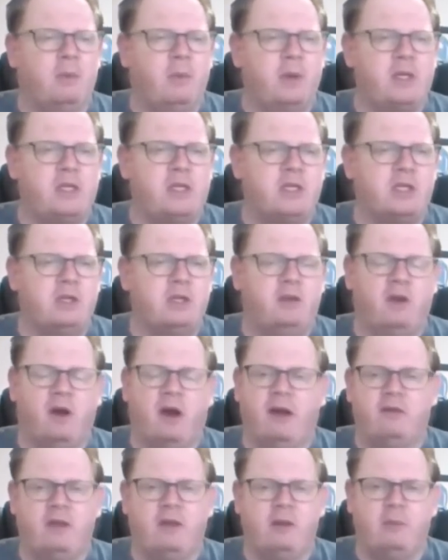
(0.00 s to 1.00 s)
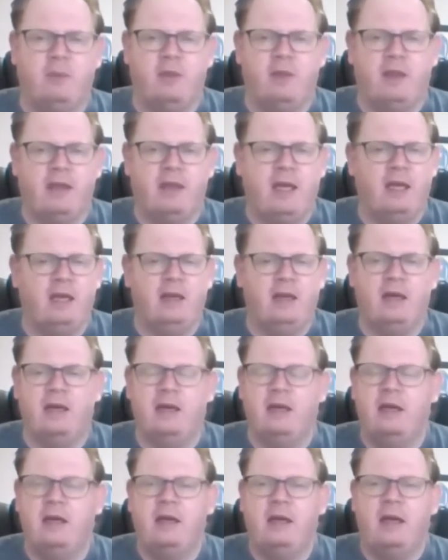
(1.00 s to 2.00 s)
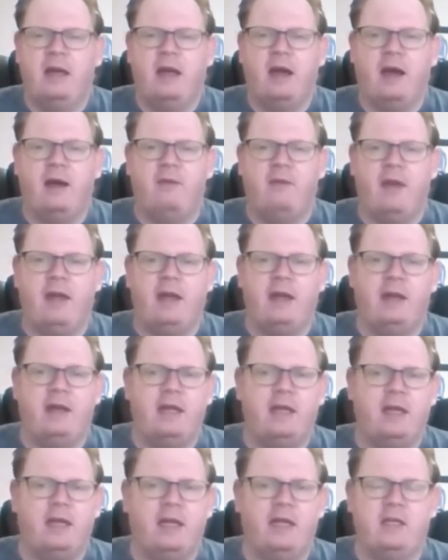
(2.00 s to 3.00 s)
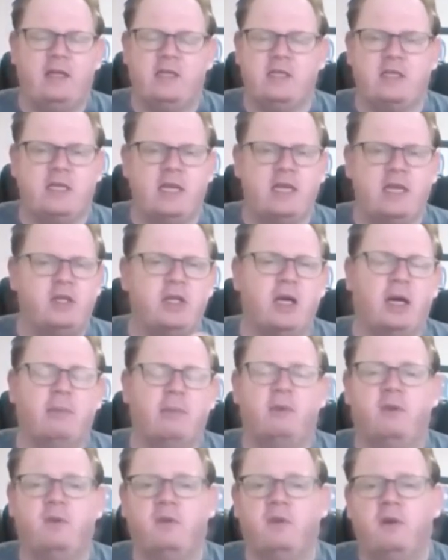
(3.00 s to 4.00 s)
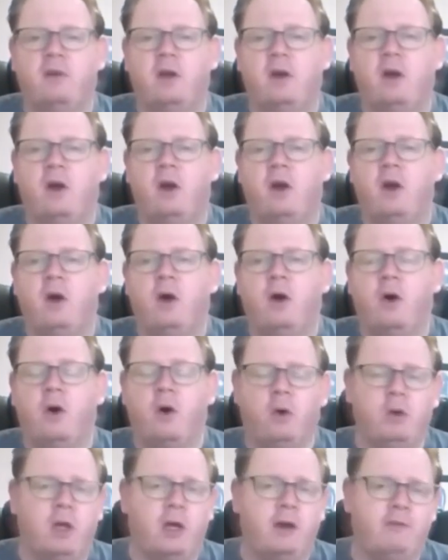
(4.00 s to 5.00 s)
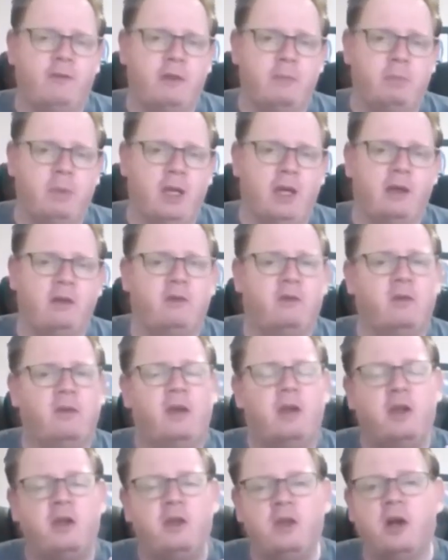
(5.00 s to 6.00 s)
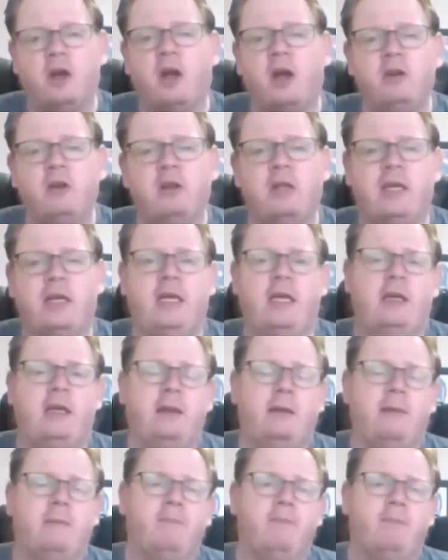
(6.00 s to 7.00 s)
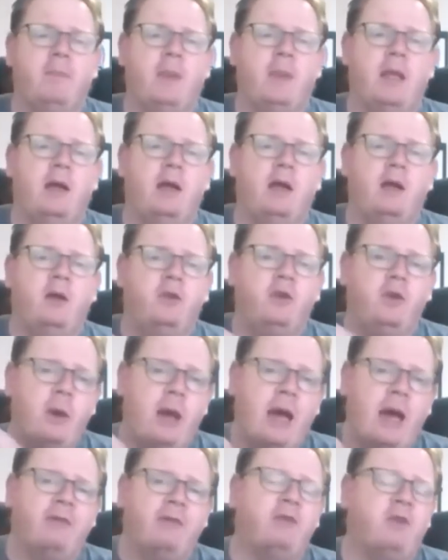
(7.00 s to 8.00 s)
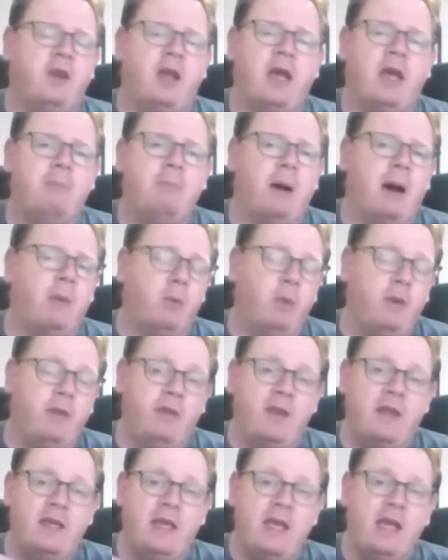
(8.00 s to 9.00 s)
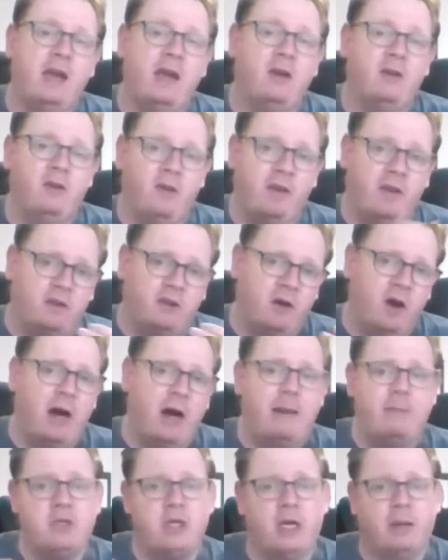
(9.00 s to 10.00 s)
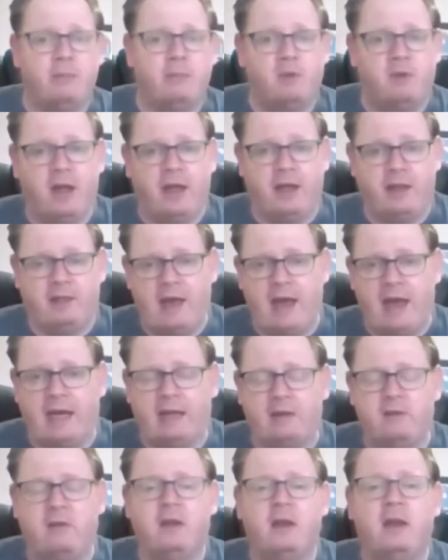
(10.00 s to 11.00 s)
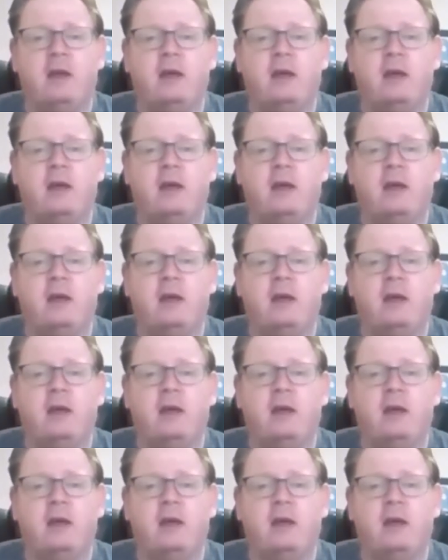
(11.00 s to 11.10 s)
which ties in with the killer. And then it jumps all over the place. Not only do you have to keep up with the years and the time jumps like that,